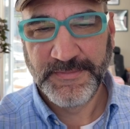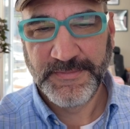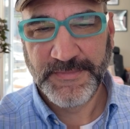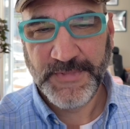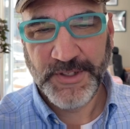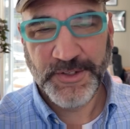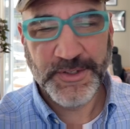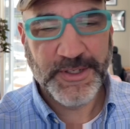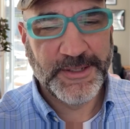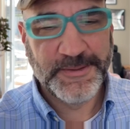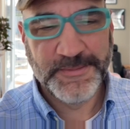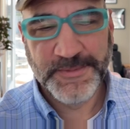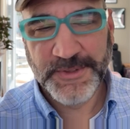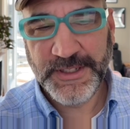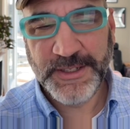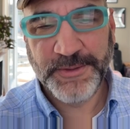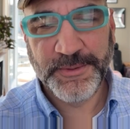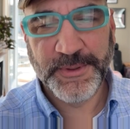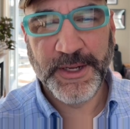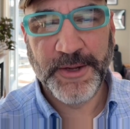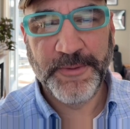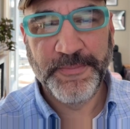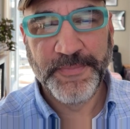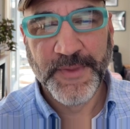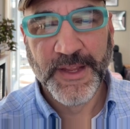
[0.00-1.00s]
Okay, so there
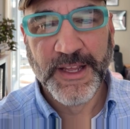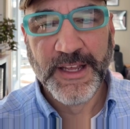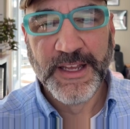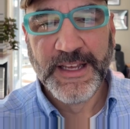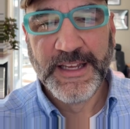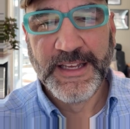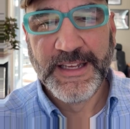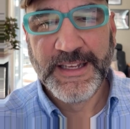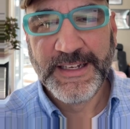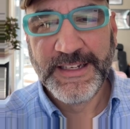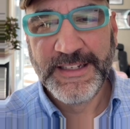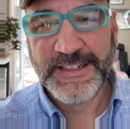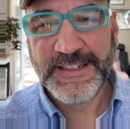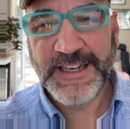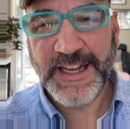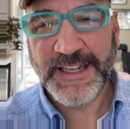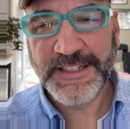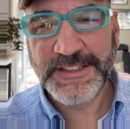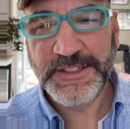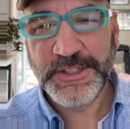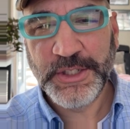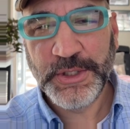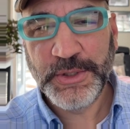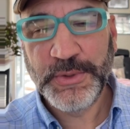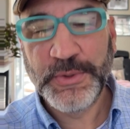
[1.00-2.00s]
we go.
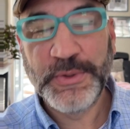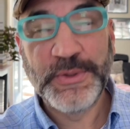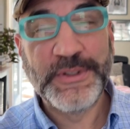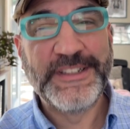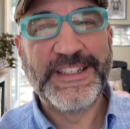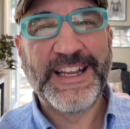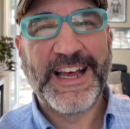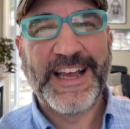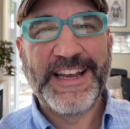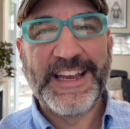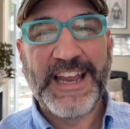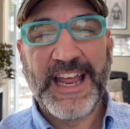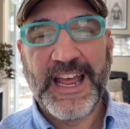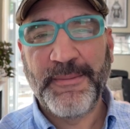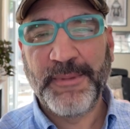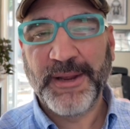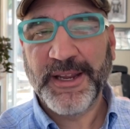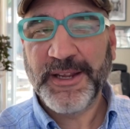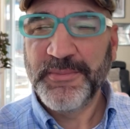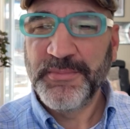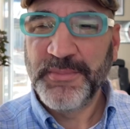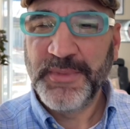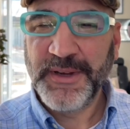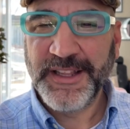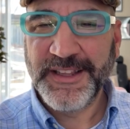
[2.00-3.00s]
Not so
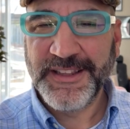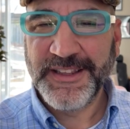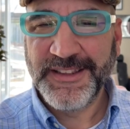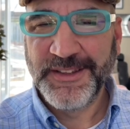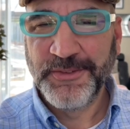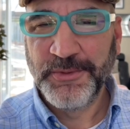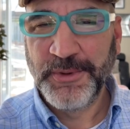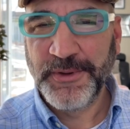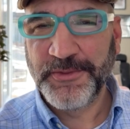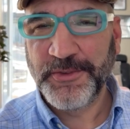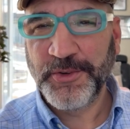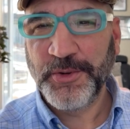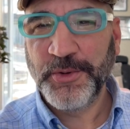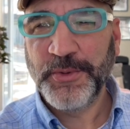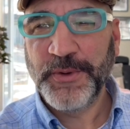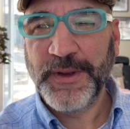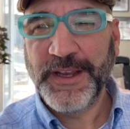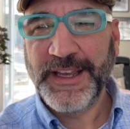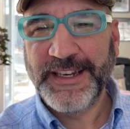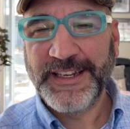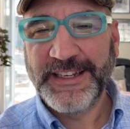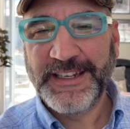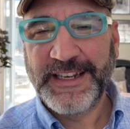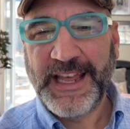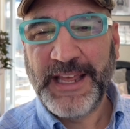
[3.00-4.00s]
dynamic, but we've
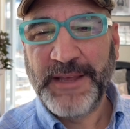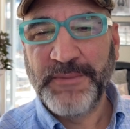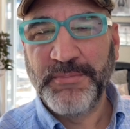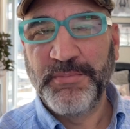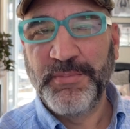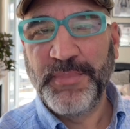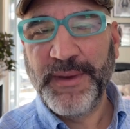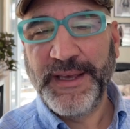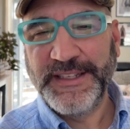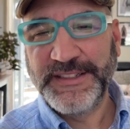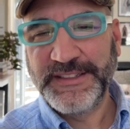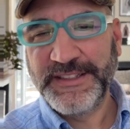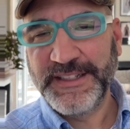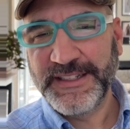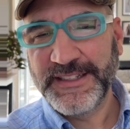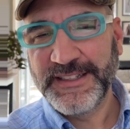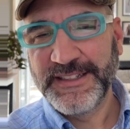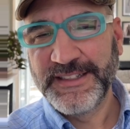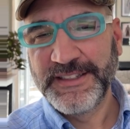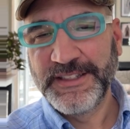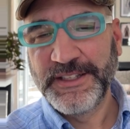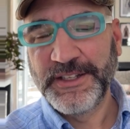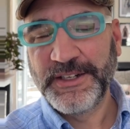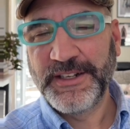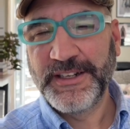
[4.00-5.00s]
created a basic
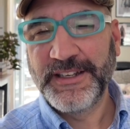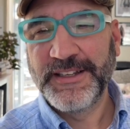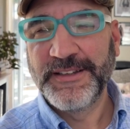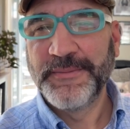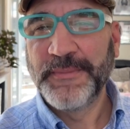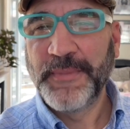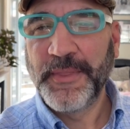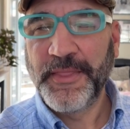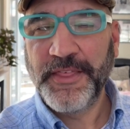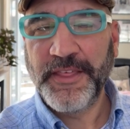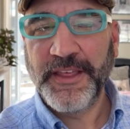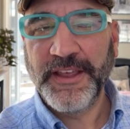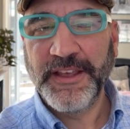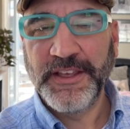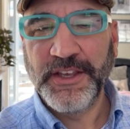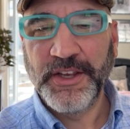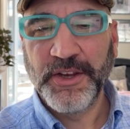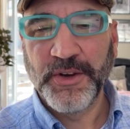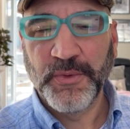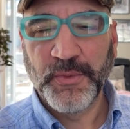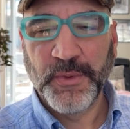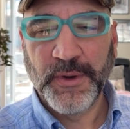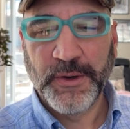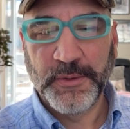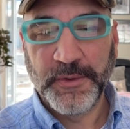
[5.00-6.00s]
little thing
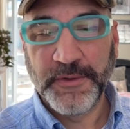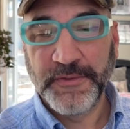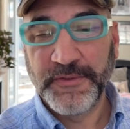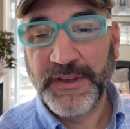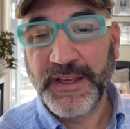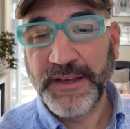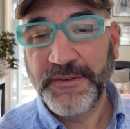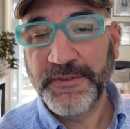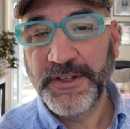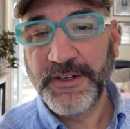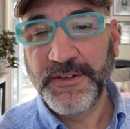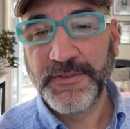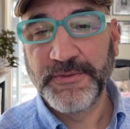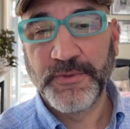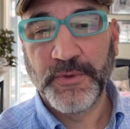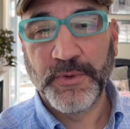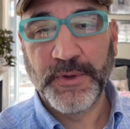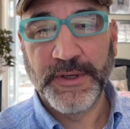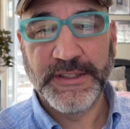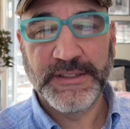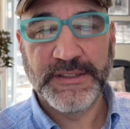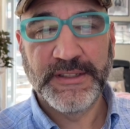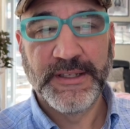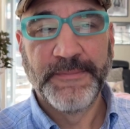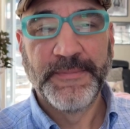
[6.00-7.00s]
here where we've given it a
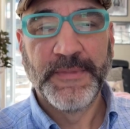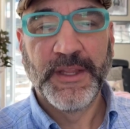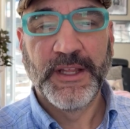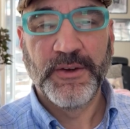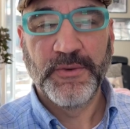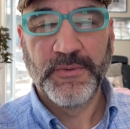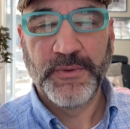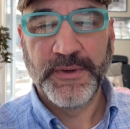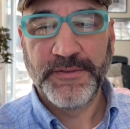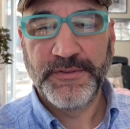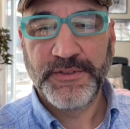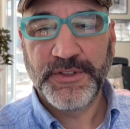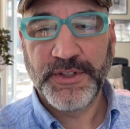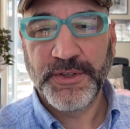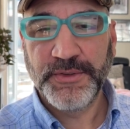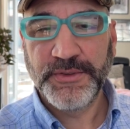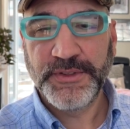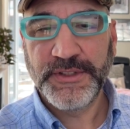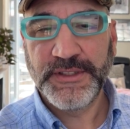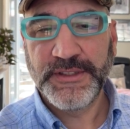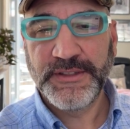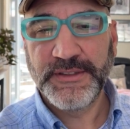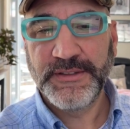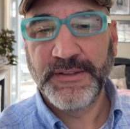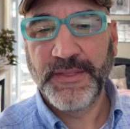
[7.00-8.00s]
voice. We've
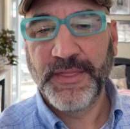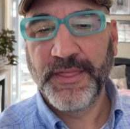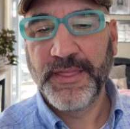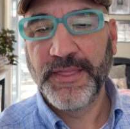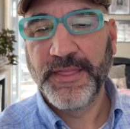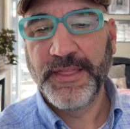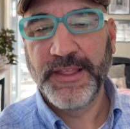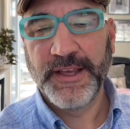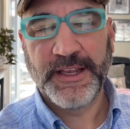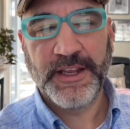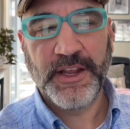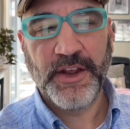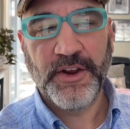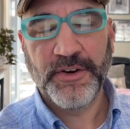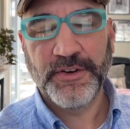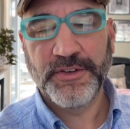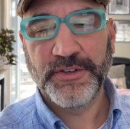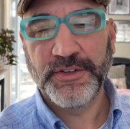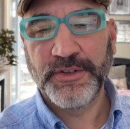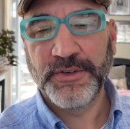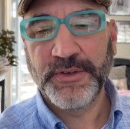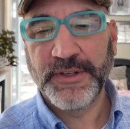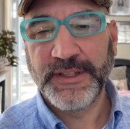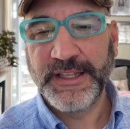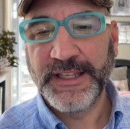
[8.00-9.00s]
chosen the
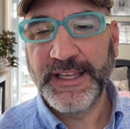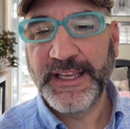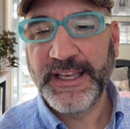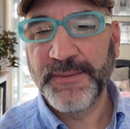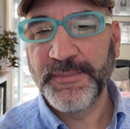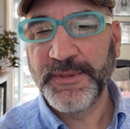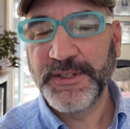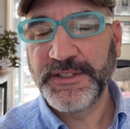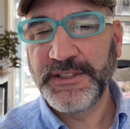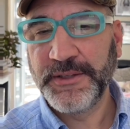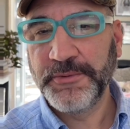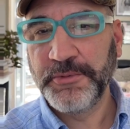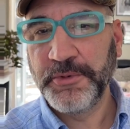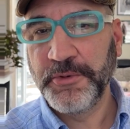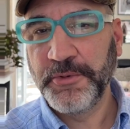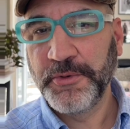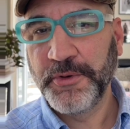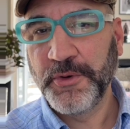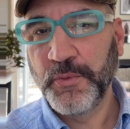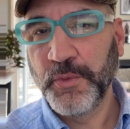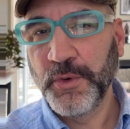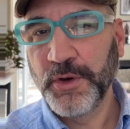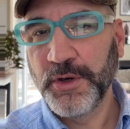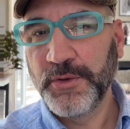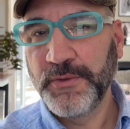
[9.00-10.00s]
character and the image that we
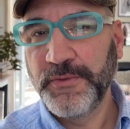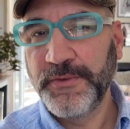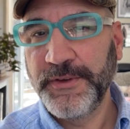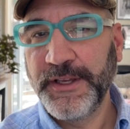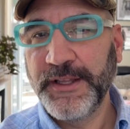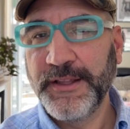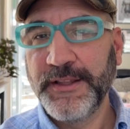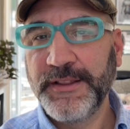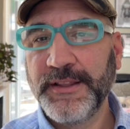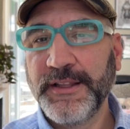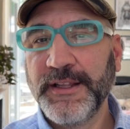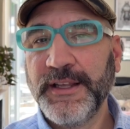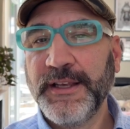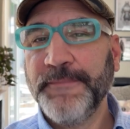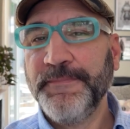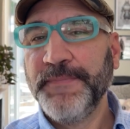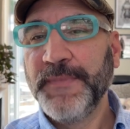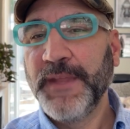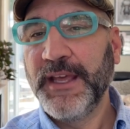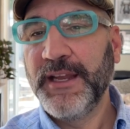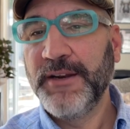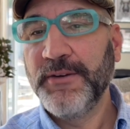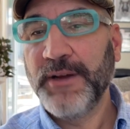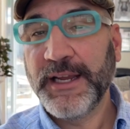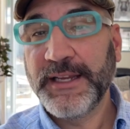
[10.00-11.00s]
want to work with.
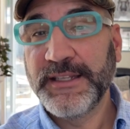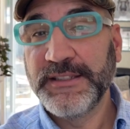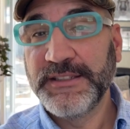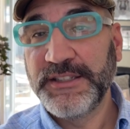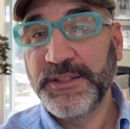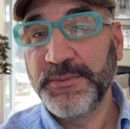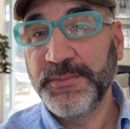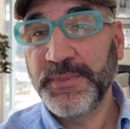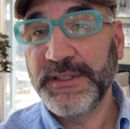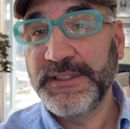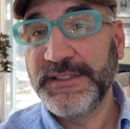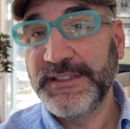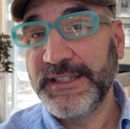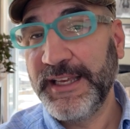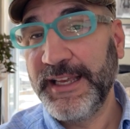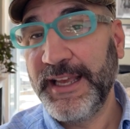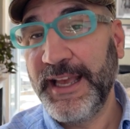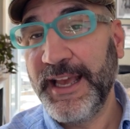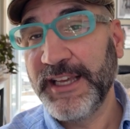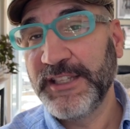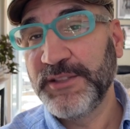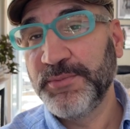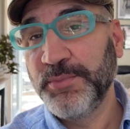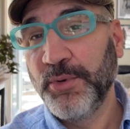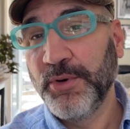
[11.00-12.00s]
And I can simply say
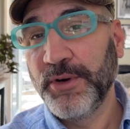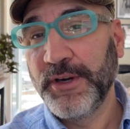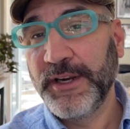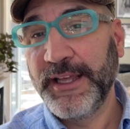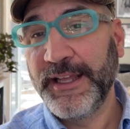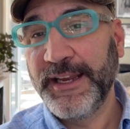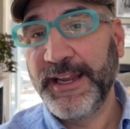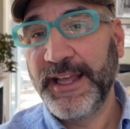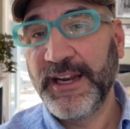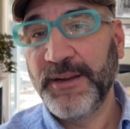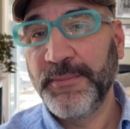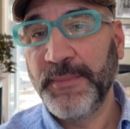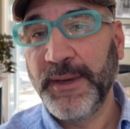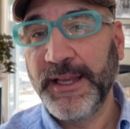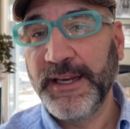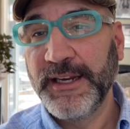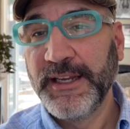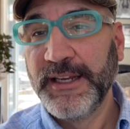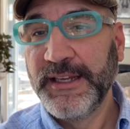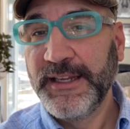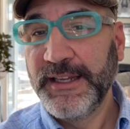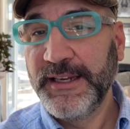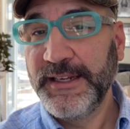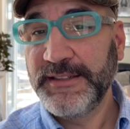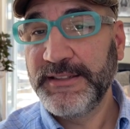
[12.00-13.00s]
export and animate.
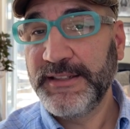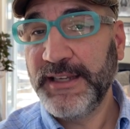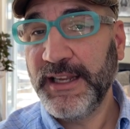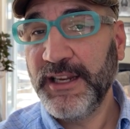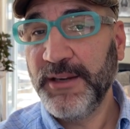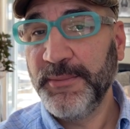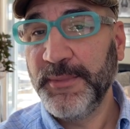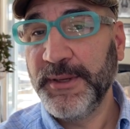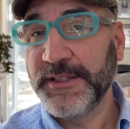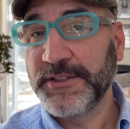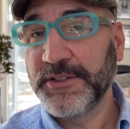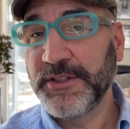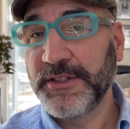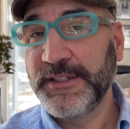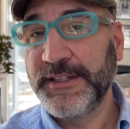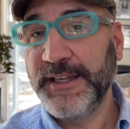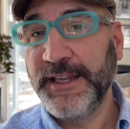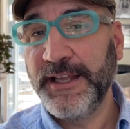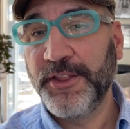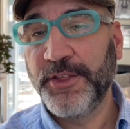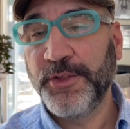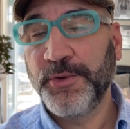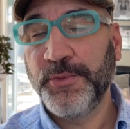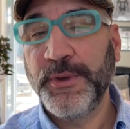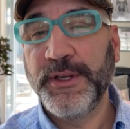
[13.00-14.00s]
And it's telling me it's going to
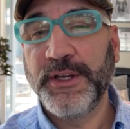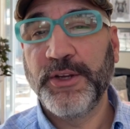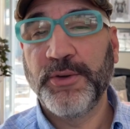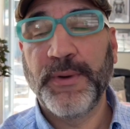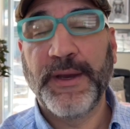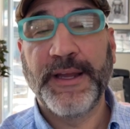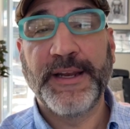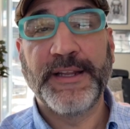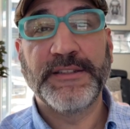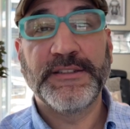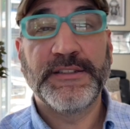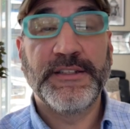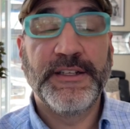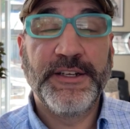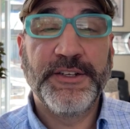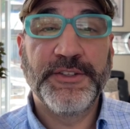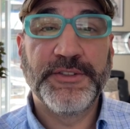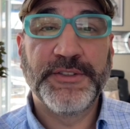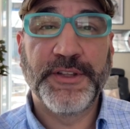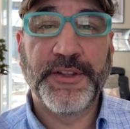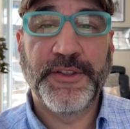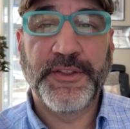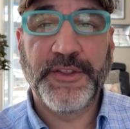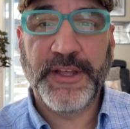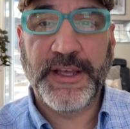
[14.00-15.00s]
take 3 credits. Now
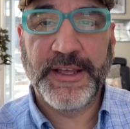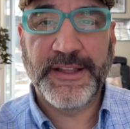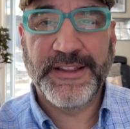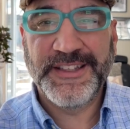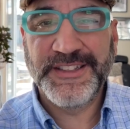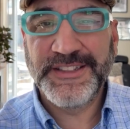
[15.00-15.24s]
here's the thing.